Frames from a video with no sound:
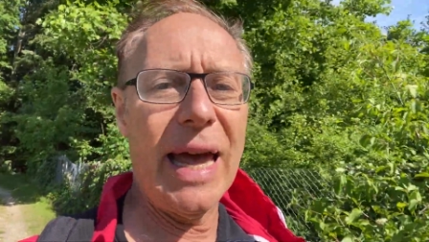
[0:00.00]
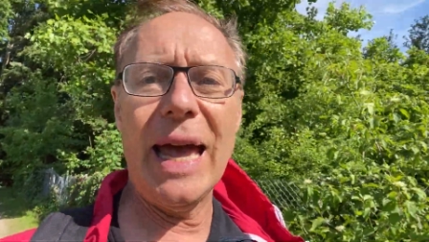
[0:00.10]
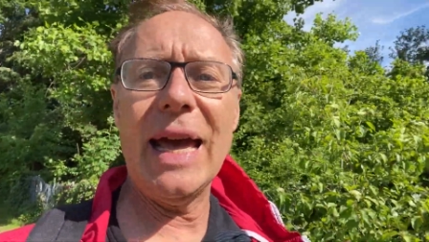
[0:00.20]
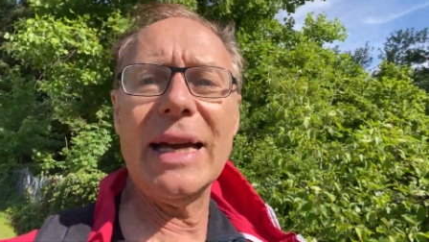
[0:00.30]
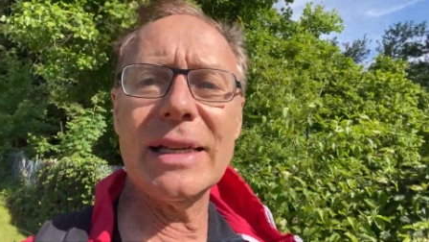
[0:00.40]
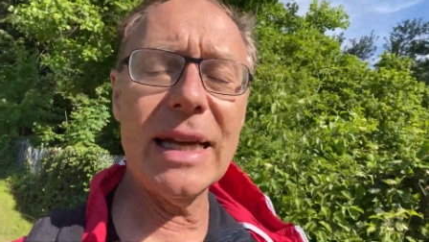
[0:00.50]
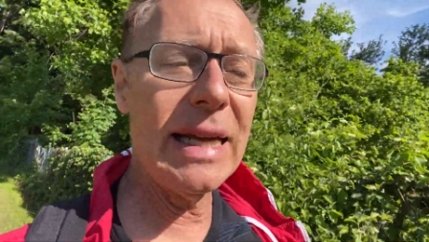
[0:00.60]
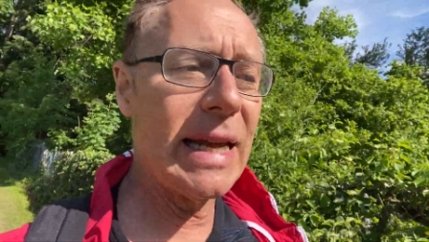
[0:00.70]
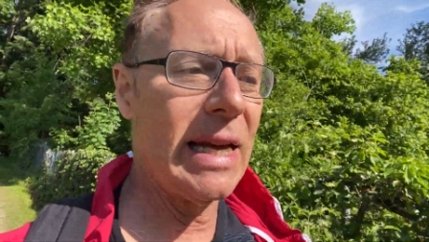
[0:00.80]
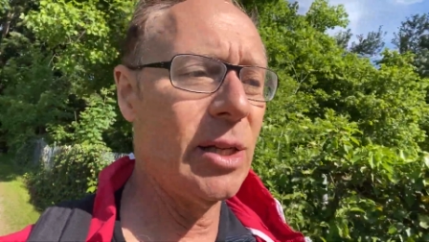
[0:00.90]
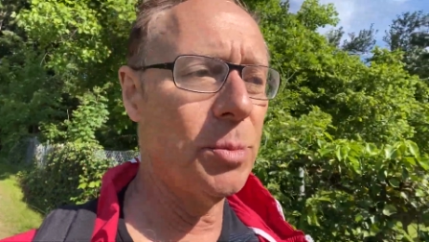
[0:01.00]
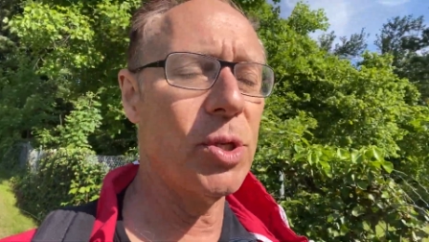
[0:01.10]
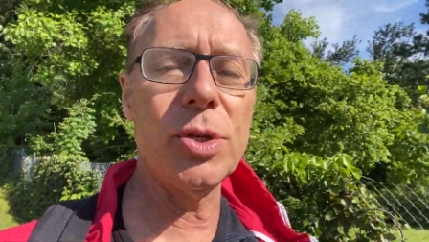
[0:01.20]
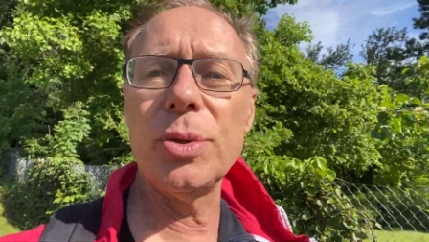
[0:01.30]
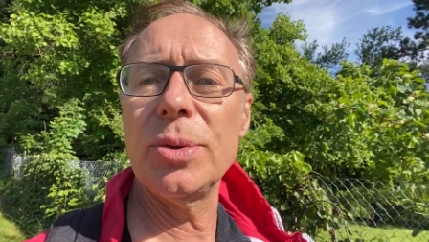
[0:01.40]
and it
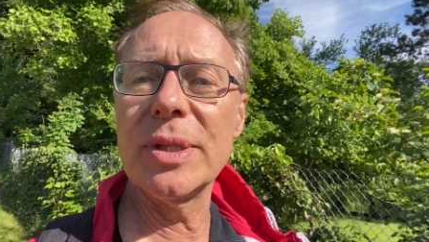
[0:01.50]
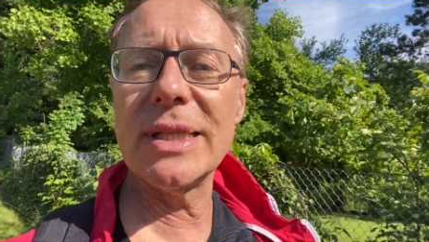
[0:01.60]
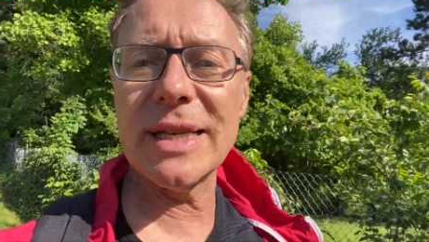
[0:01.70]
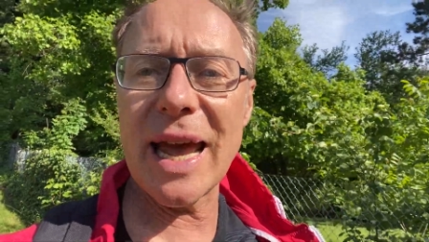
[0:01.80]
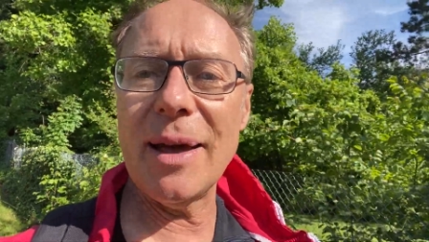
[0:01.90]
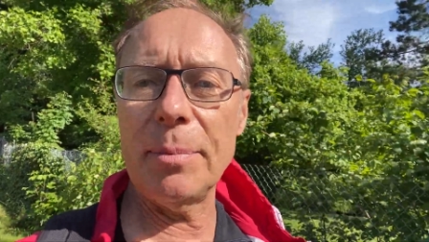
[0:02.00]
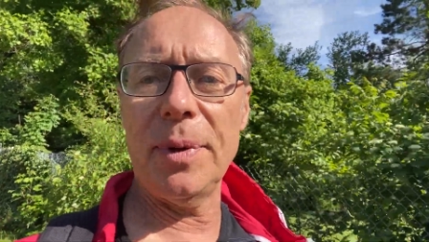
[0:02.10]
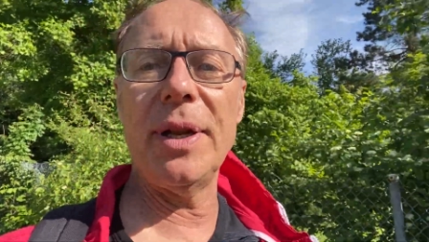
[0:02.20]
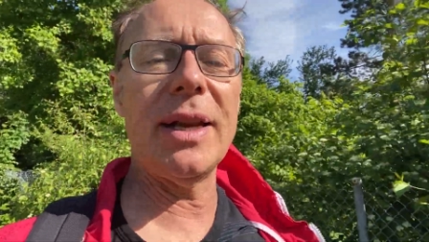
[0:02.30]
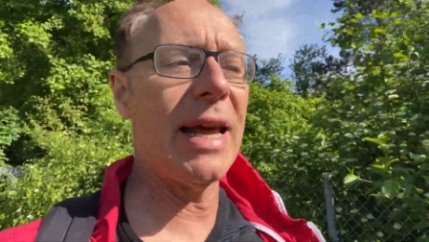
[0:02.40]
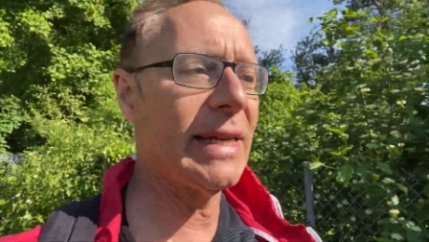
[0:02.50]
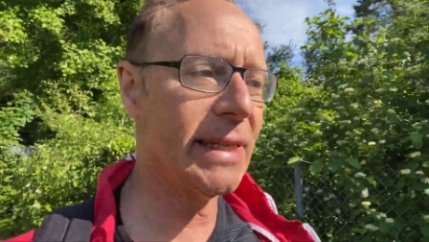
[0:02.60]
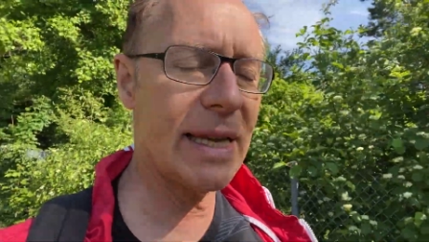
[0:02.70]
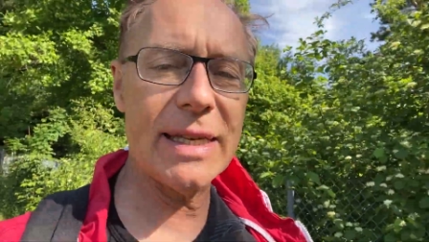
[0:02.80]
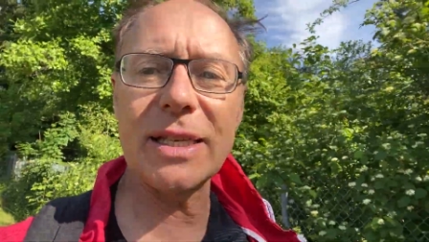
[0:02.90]
helps to dampen
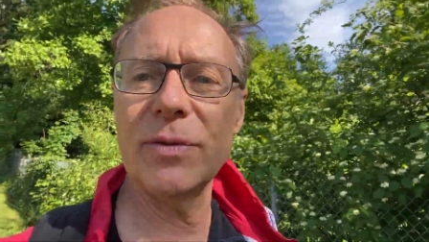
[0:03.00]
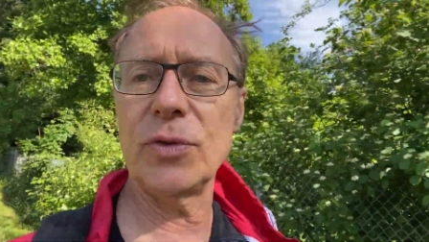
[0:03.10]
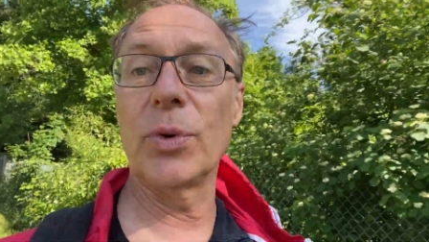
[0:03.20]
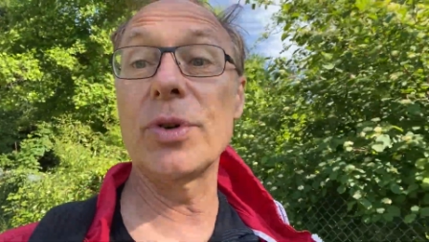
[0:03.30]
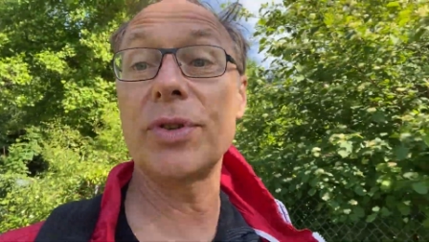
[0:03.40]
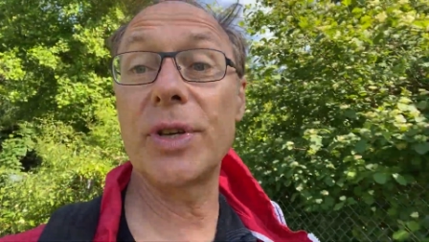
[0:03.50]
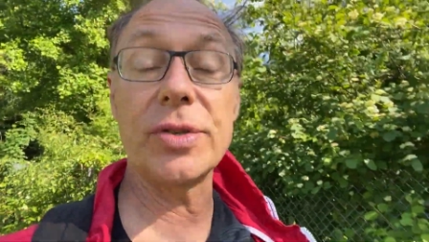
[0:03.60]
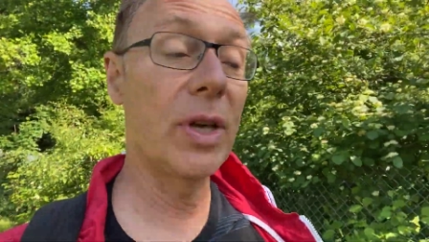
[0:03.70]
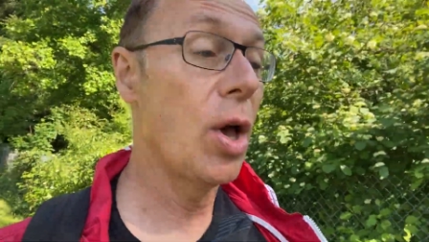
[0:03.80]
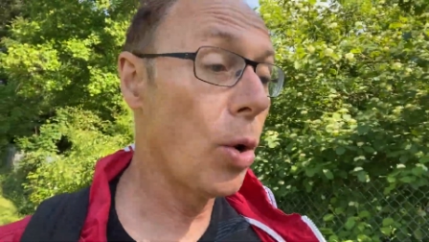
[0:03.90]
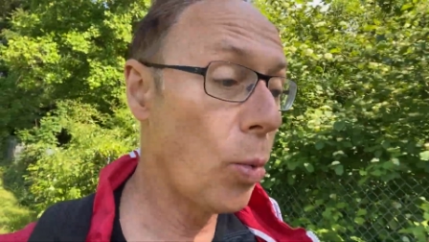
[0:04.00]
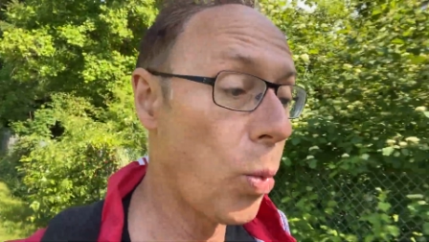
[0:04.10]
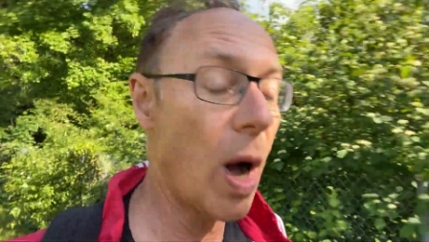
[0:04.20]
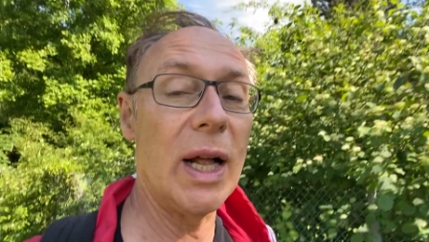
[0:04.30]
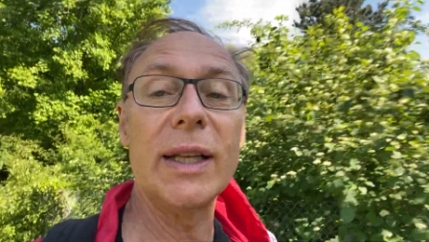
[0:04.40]
excessive forces
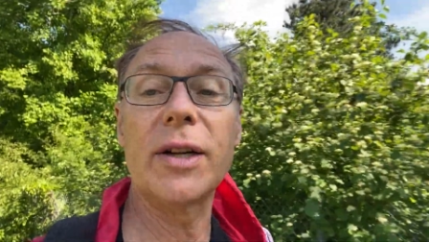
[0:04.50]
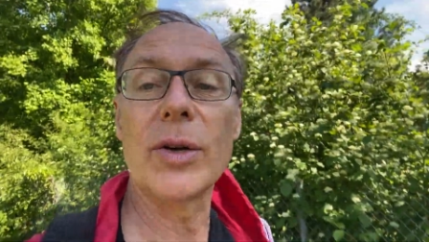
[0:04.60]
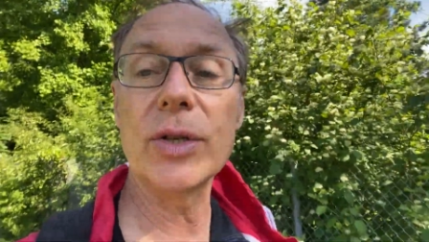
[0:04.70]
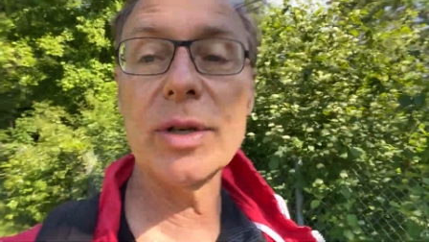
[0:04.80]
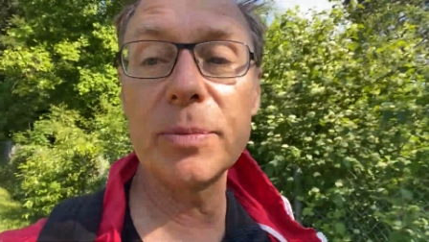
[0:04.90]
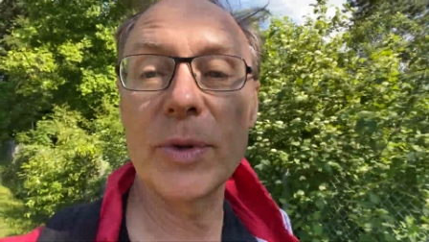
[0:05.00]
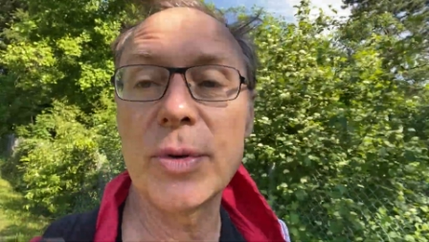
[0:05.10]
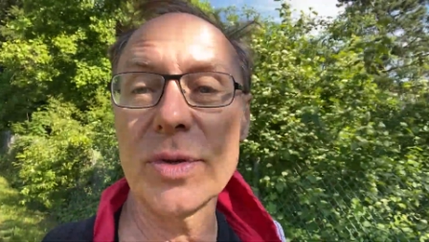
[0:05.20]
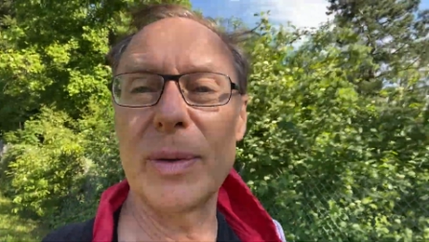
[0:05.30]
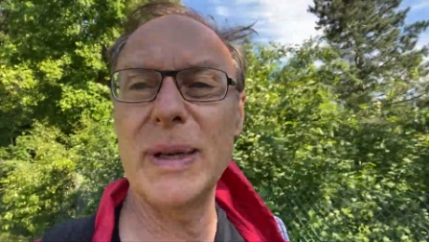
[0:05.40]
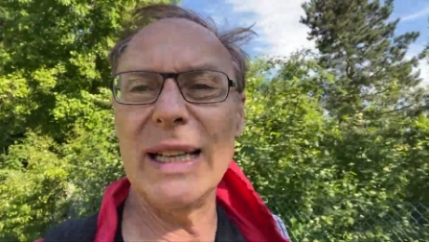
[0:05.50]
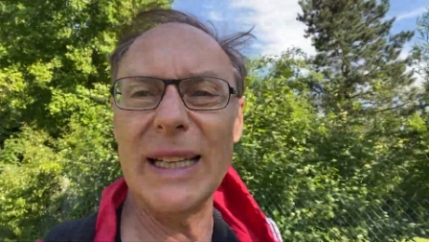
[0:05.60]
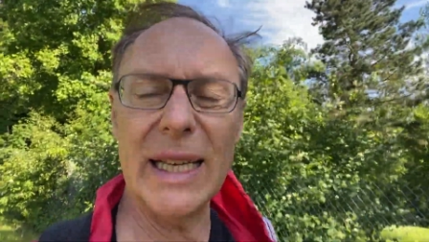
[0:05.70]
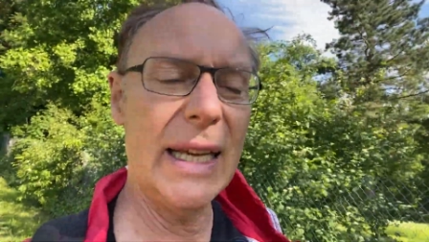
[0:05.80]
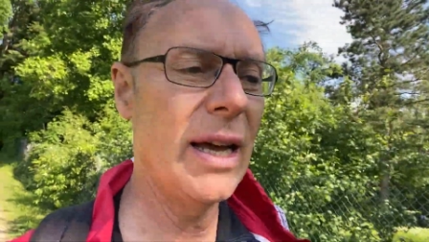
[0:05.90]
while it also improves
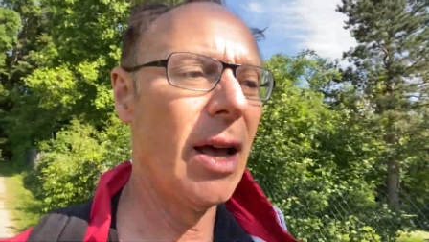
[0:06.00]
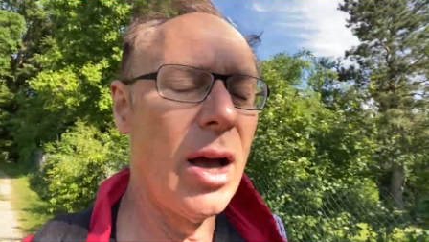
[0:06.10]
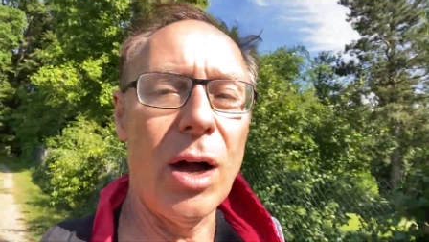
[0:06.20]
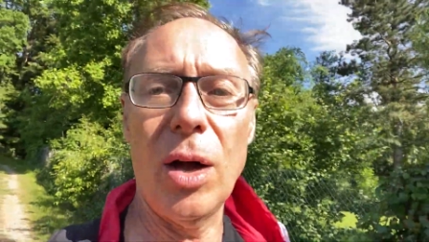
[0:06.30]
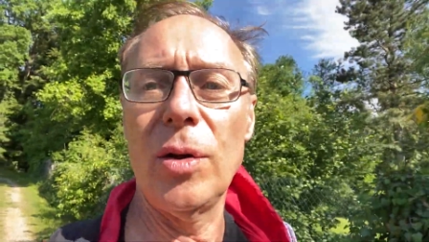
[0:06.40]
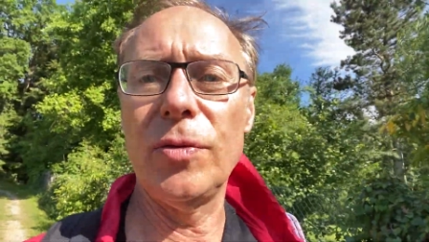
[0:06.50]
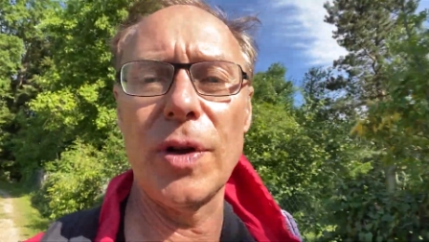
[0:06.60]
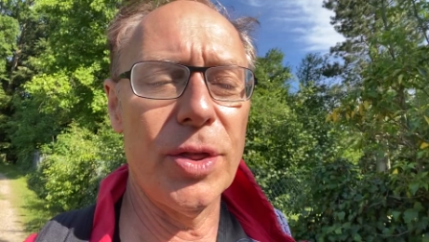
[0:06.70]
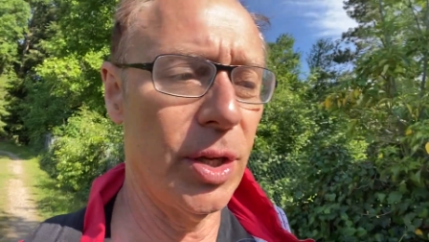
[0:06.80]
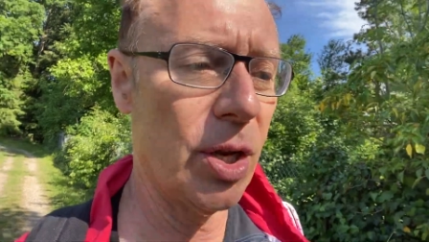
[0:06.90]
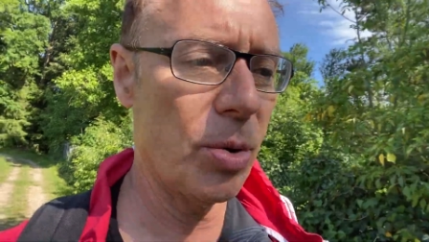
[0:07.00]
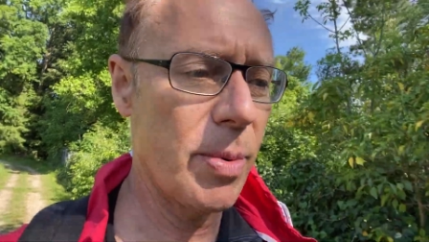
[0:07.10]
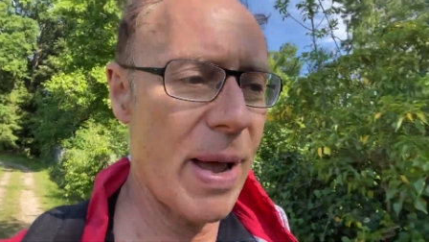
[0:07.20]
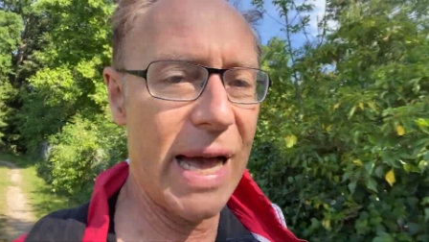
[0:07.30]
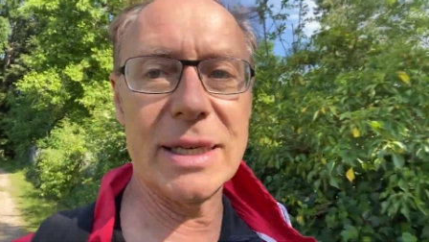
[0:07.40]
stability of the lower
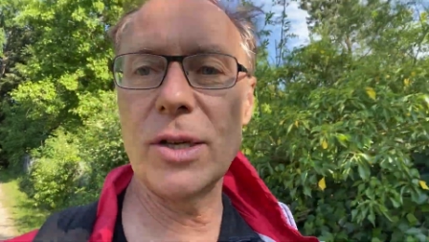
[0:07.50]
back.